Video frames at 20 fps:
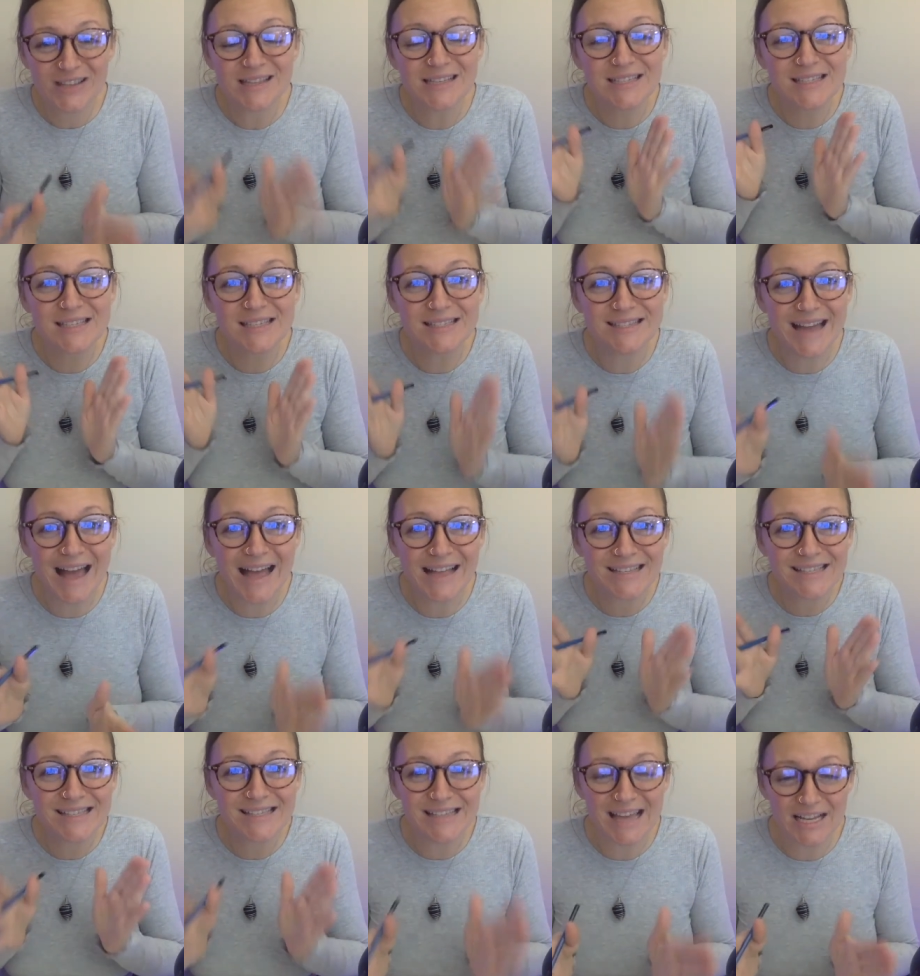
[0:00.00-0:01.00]
This is
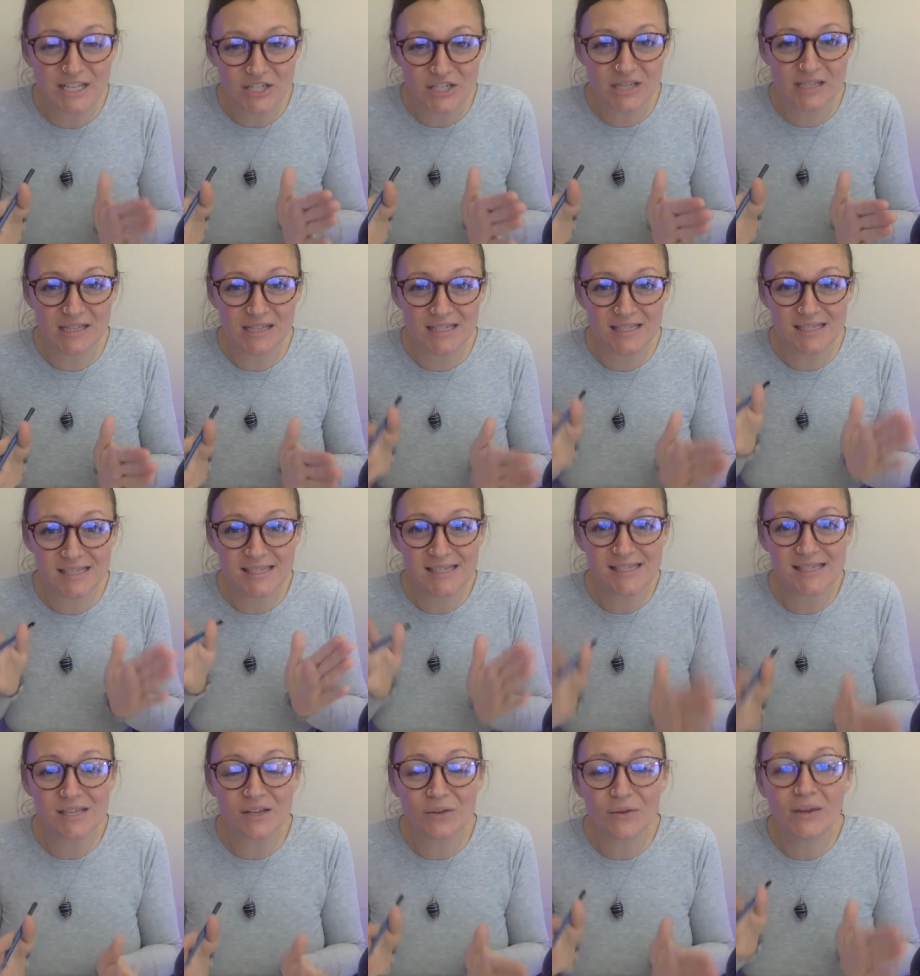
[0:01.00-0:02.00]
not sketching. This is
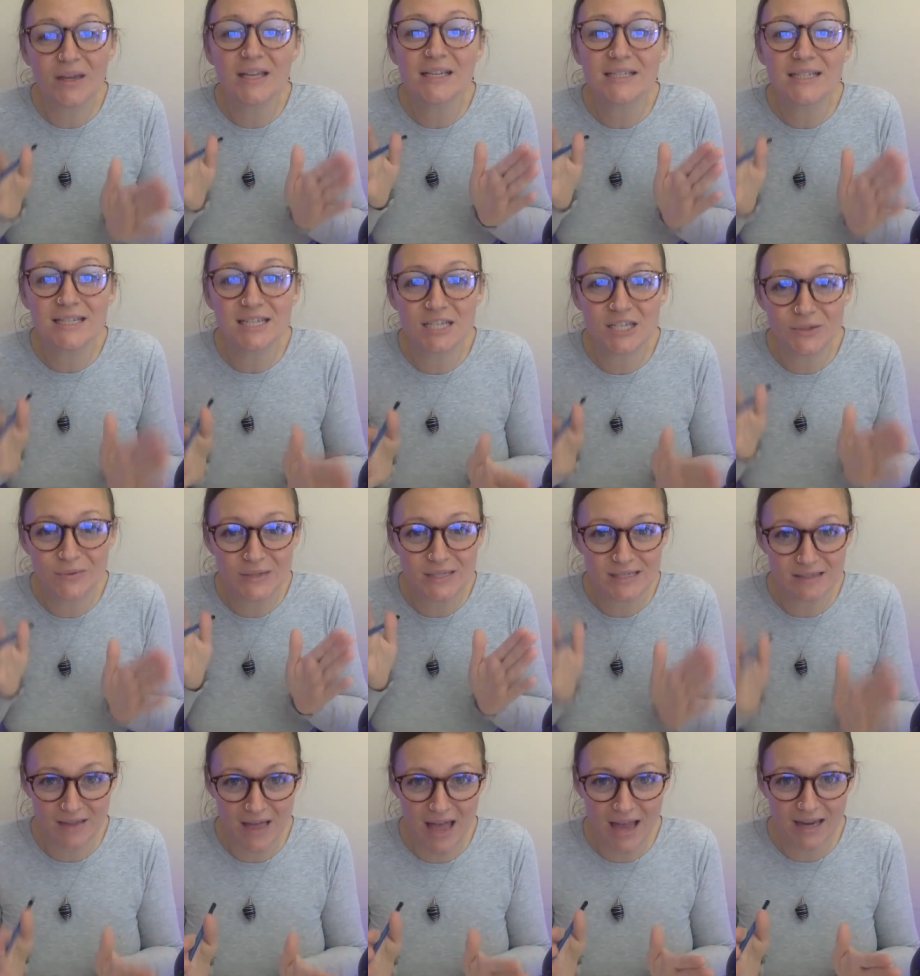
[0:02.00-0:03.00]
still
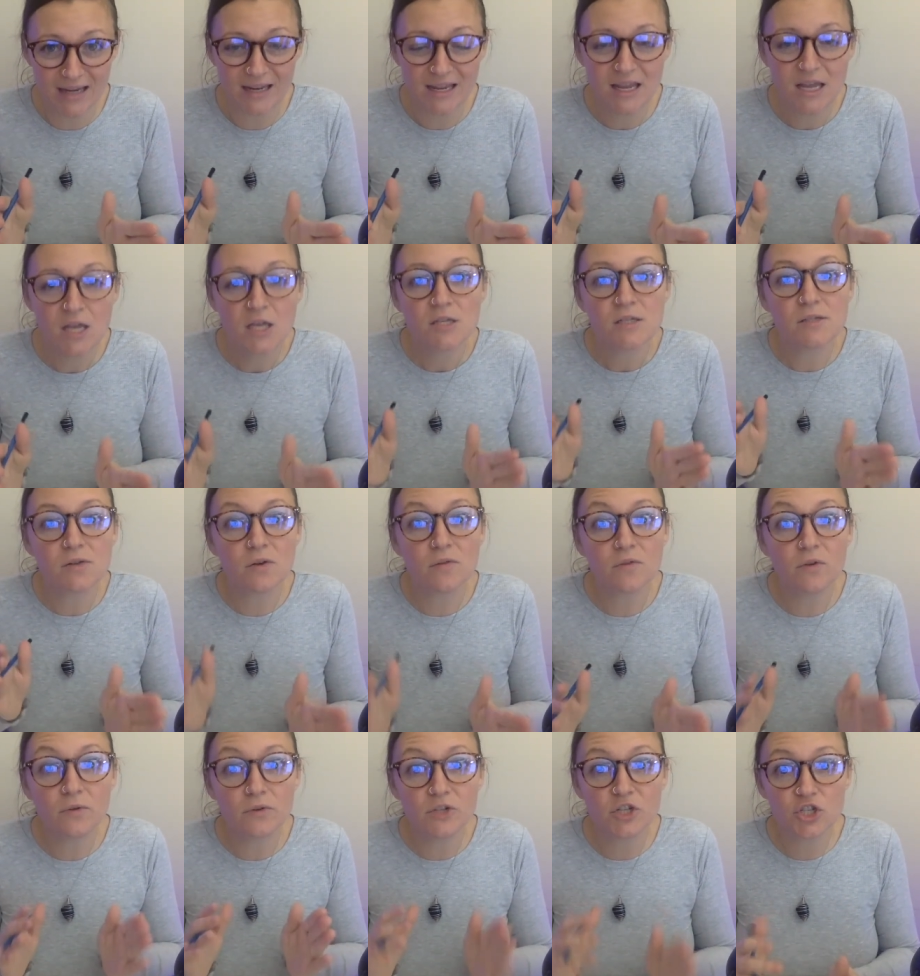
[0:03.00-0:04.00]
continuous line. So
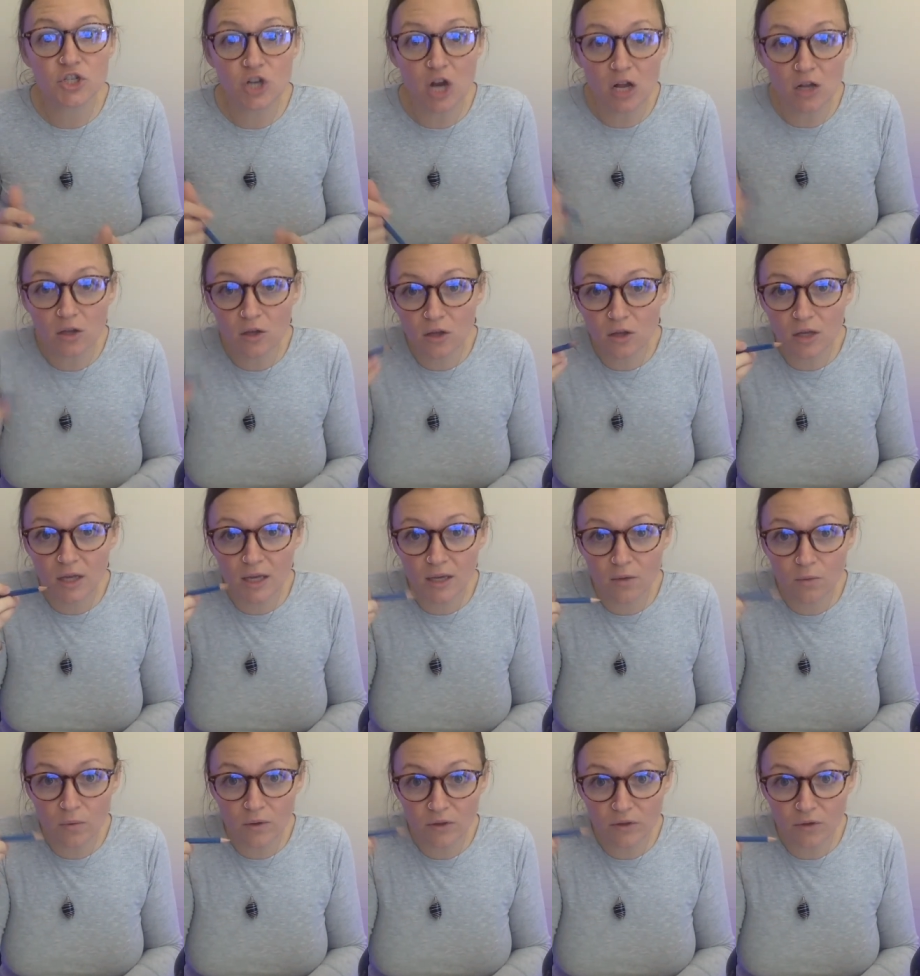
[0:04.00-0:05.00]
if you were
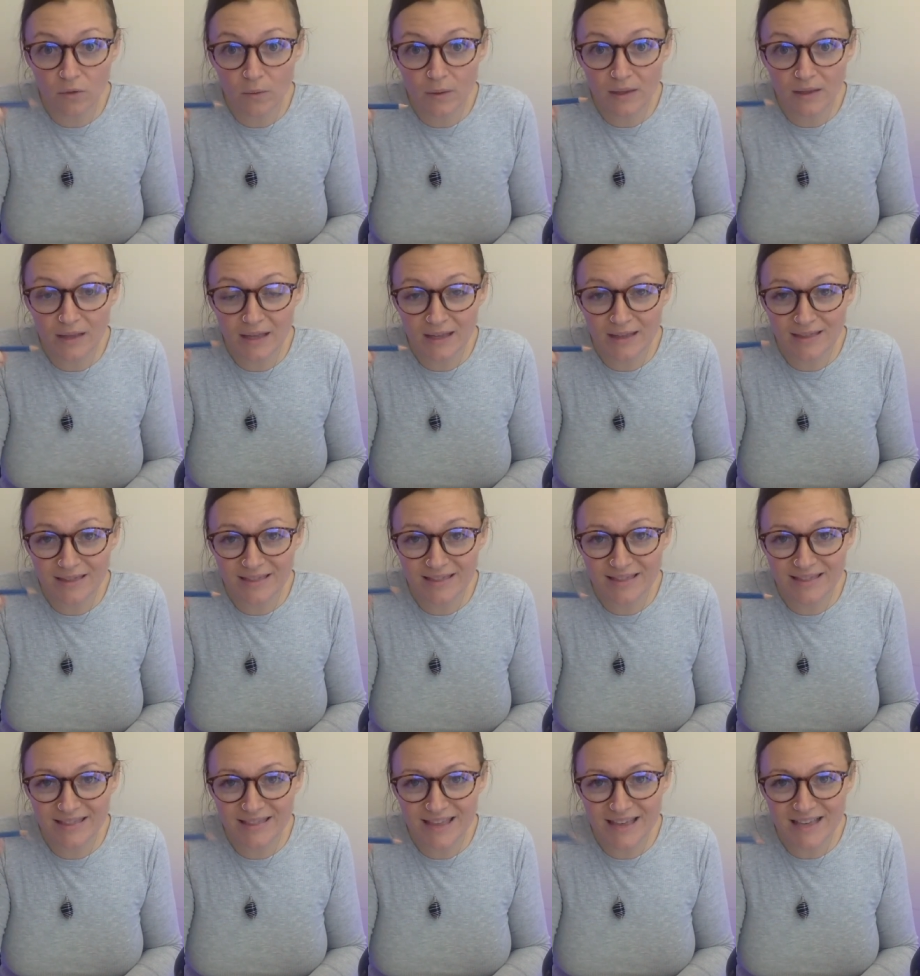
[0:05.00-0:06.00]
struggling with going like
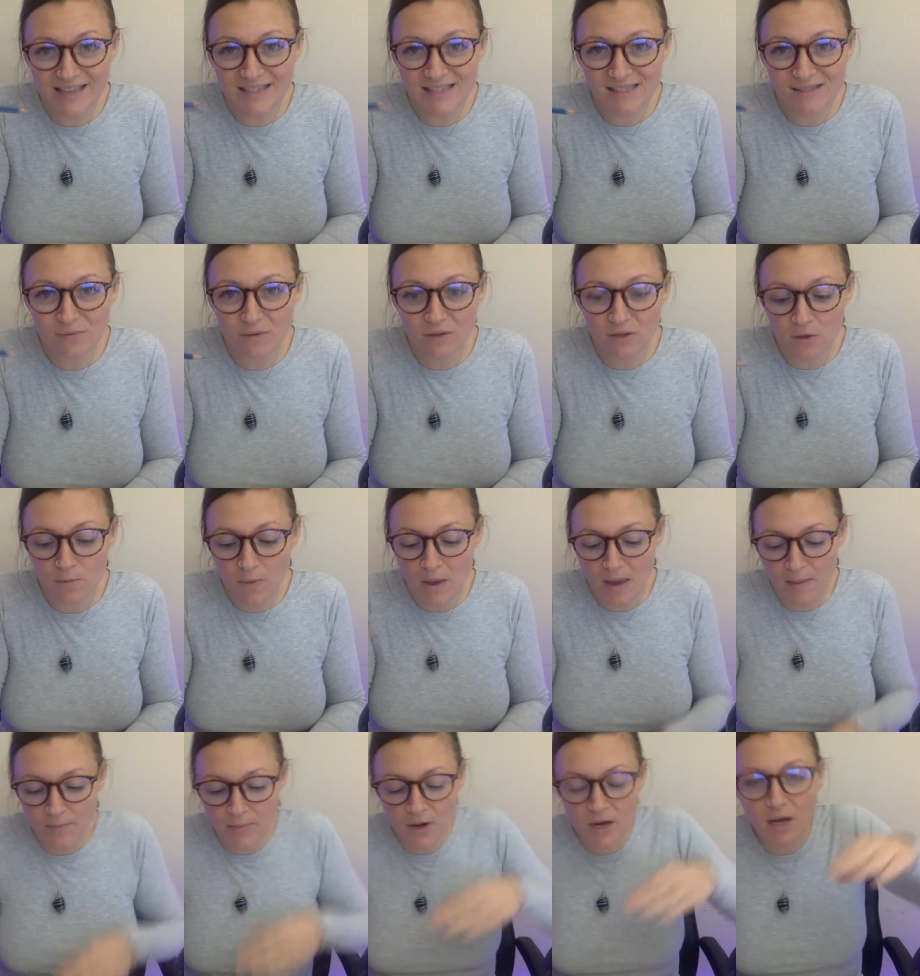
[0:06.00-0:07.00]
this with your
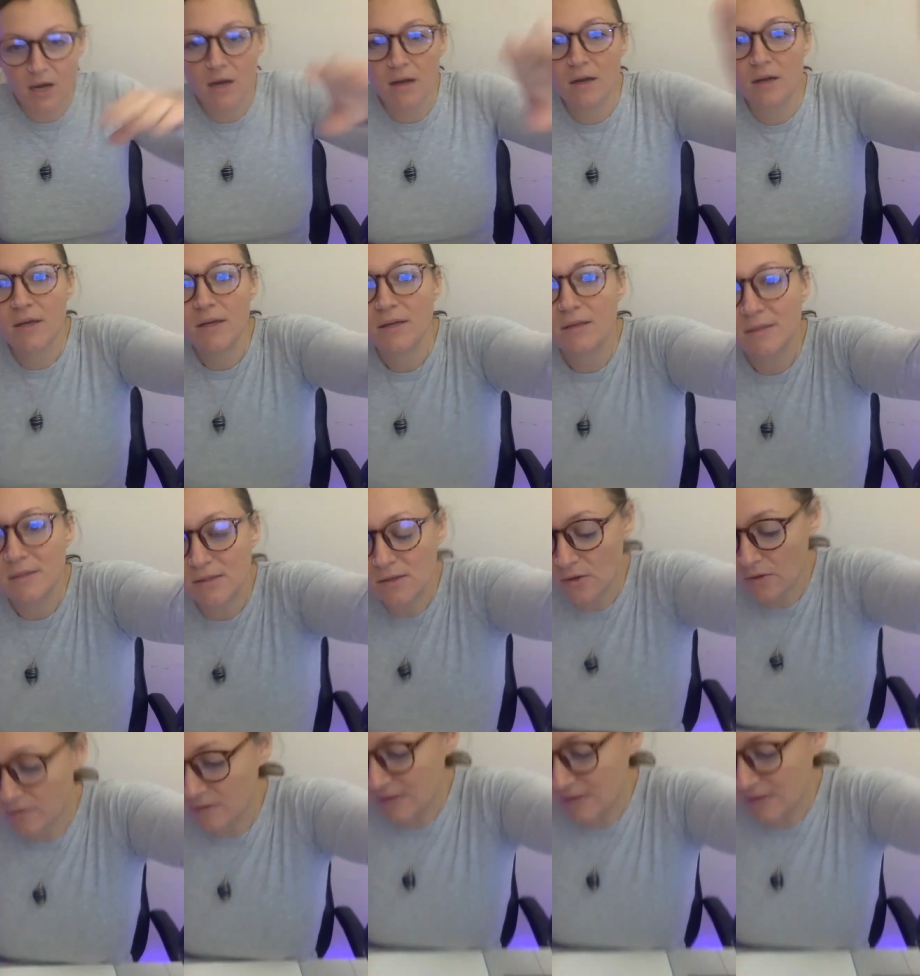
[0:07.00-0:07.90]
paper, so